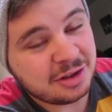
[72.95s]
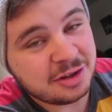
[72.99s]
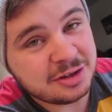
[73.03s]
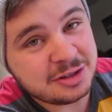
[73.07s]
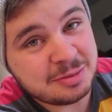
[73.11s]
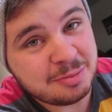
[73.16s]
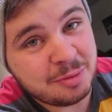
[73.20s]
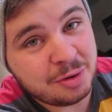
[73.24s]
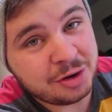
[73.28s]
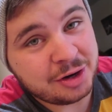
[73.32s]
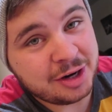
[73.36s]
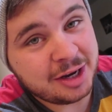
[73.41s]
So
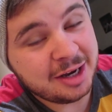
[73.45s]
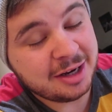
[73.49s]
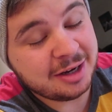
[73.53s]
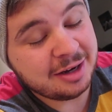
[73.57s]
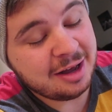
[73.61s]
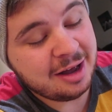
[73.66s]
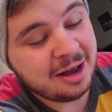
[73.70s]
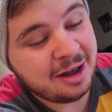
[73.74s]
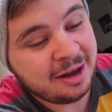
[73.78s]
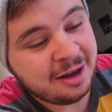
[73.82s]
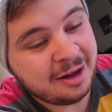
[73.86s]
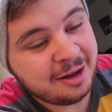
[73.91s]
this morning,
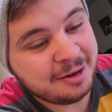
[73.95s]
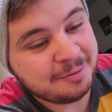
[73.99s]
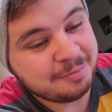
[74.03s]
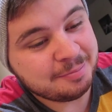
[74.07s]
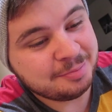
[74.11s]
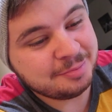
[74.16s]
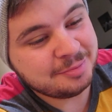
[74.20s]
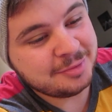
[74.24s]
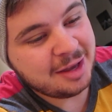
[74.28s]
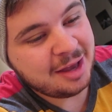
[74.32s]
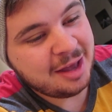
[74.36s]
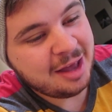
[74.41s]

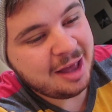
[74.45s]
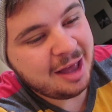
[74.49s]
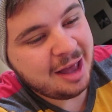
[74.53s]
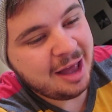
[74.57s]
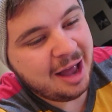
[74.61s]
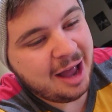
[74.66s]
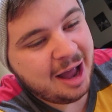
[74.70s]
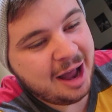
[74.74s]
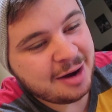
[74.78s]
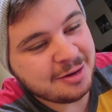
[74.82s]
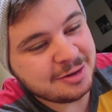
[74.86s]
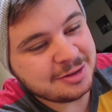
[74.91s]
um,
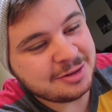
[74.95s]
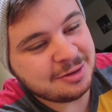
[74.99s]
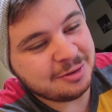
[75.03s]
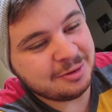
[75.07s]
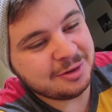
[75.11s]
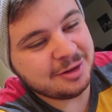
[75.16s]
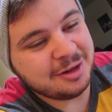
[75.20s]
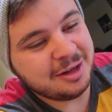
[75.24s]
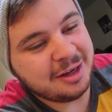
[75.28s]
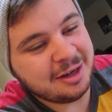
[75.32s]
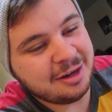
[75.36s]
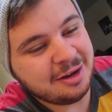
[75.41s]
I was
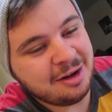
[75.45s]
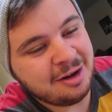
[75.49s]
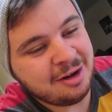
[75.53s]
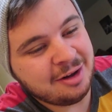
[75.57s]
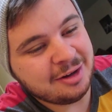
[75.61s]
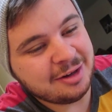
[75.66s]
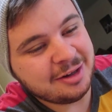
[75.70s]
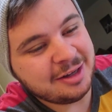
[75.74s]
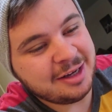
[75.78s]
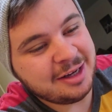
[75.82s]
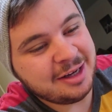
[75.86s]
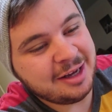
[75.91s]
holding
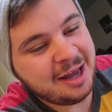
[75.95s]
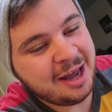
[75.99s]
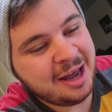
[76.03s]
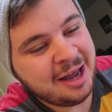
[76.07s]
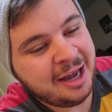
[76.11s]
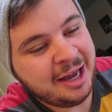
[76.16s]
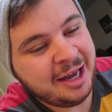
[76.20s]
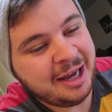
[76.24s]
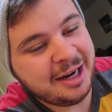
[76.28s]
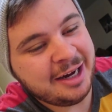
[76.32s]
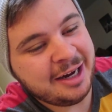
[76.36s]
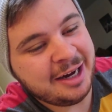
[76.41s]
Ollie
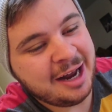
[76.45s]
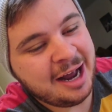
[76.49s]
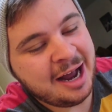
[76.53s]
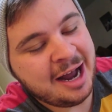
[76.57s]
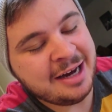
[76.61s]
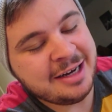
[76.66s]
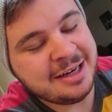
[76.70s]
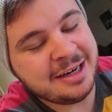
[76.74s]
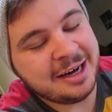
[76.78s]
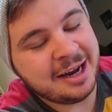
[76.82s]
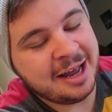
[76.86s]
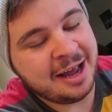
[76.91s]
and
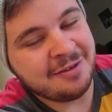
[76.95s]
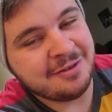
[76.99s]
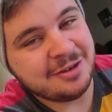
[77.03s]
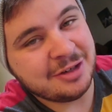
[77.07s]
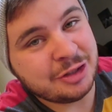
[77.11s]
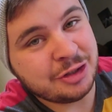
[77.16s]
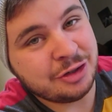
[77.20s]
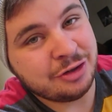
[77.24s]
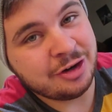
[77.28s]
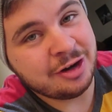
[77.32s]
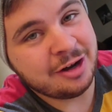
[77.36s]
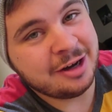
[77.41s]
I didn't have a
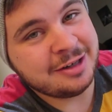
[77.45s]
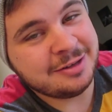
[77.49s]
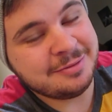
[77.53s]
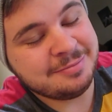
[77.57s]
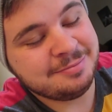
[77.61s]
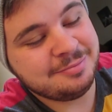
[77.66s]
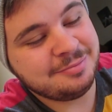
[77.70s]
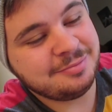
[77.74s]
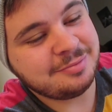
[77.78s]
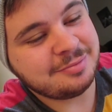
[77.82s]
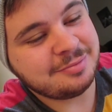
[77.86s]
shirt on.